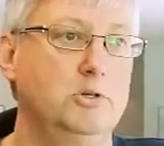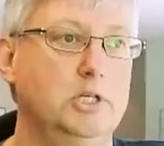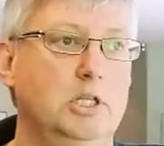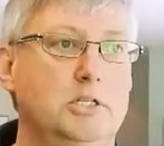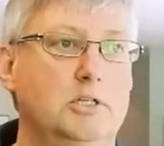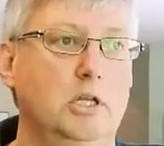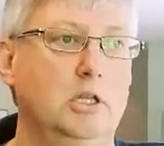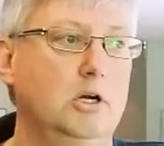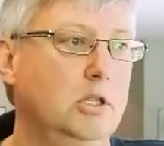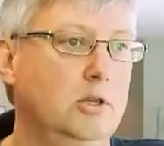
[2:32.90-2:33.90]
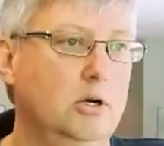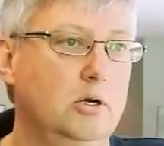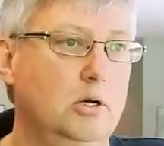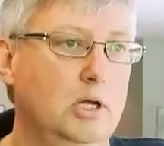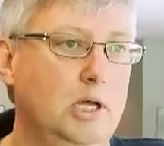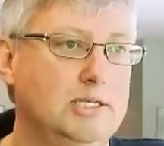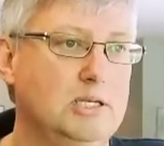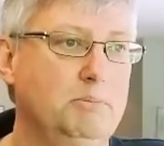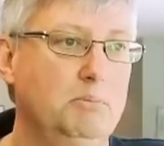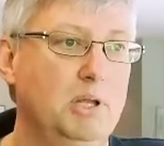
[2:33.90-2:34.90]
using this on their
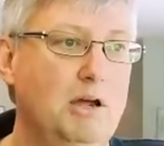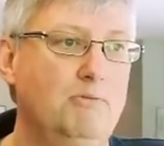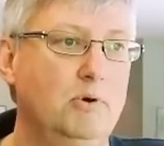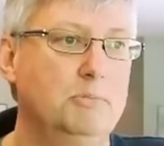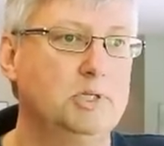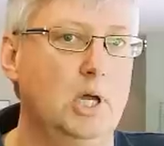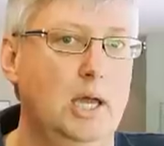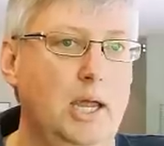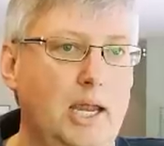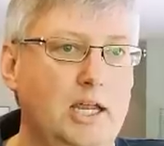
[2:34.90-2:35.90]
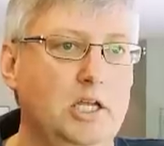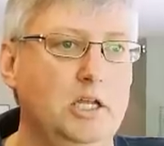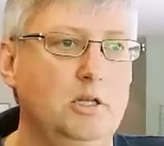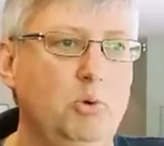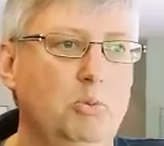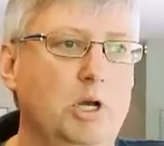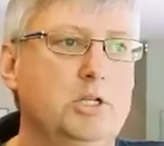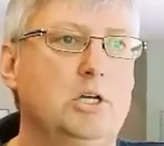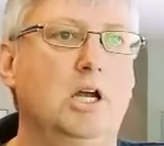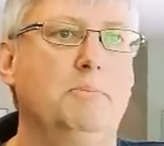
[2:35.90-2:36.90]
SAP platforms, and we
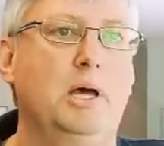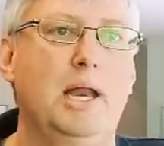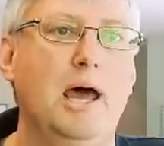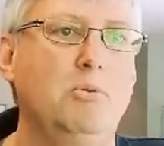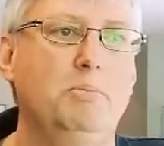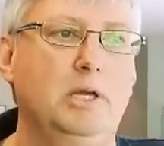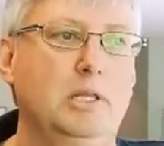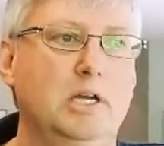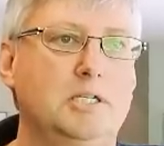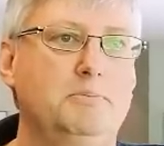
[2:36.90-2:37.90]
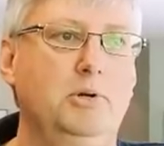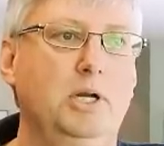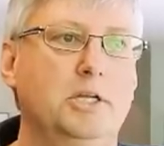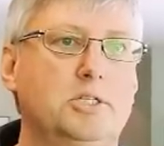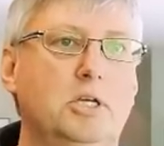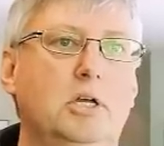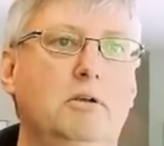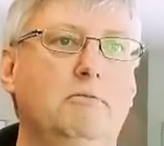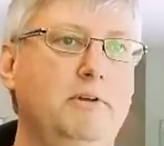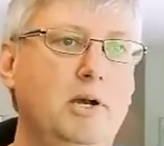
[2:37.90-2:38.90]
want to talk about how do we make that experience
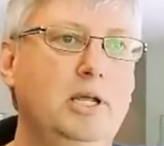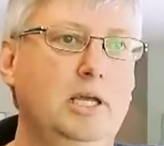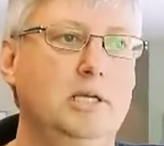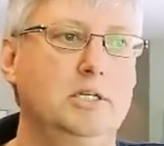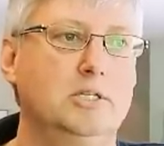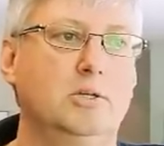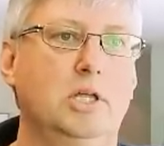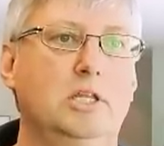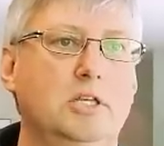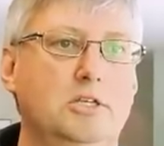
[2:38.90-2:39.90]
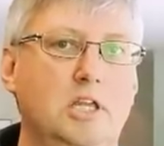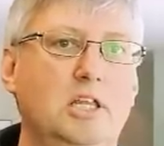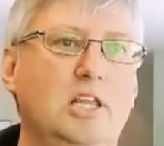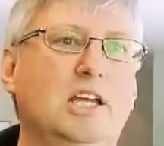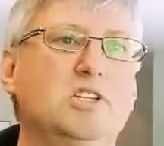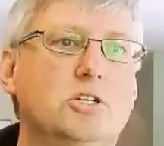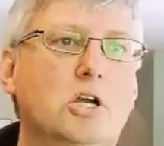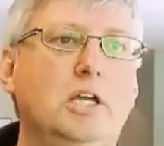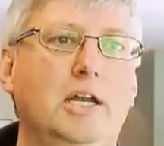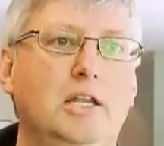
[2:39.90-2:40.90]
very easy so that they can
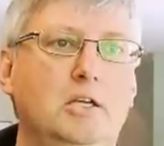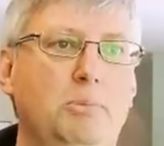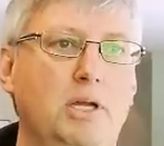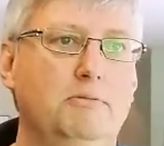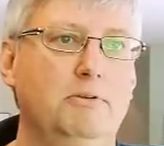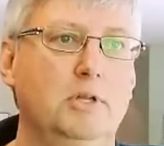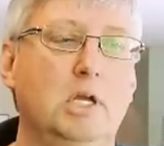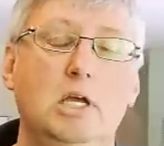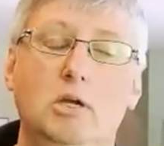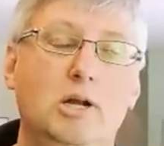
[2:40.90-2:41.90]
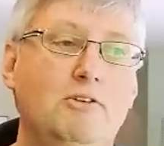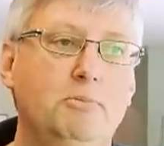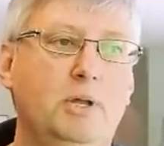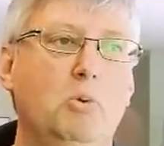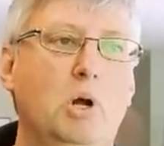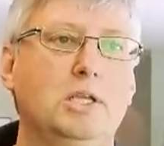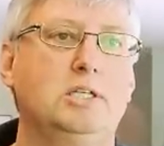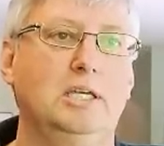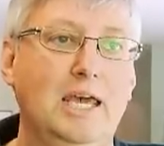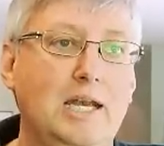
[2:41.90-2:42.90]
start getting their benefit. Everybody
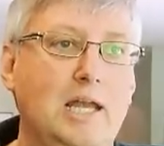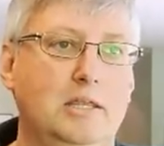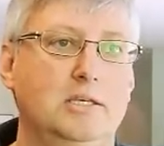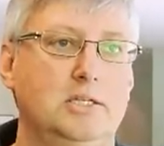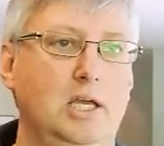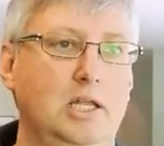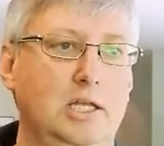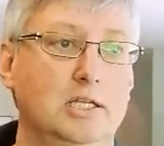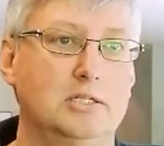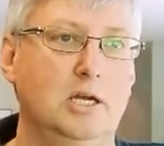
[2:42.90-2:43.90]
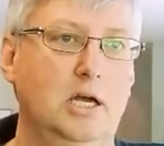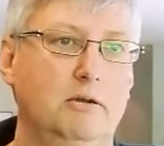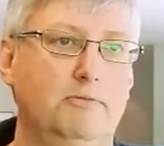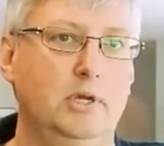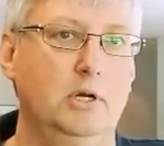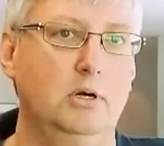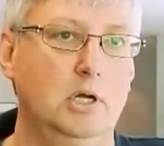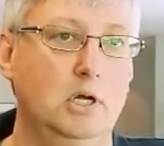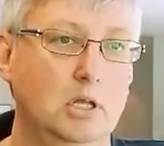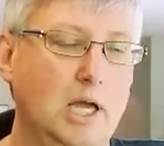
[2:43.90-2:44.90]
wants to get at this data inside of
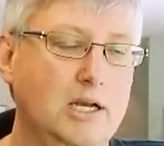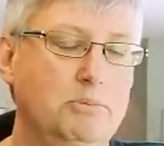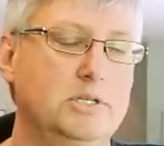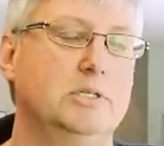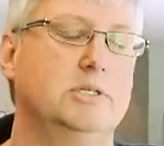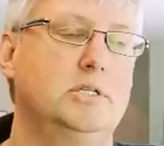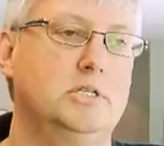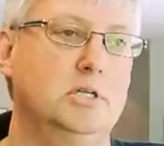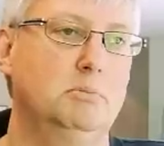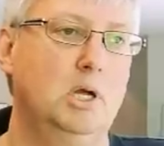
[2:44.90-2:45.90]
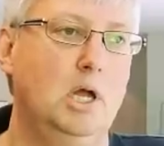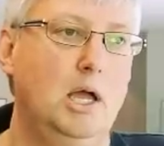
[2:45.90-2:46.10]
their line of business system.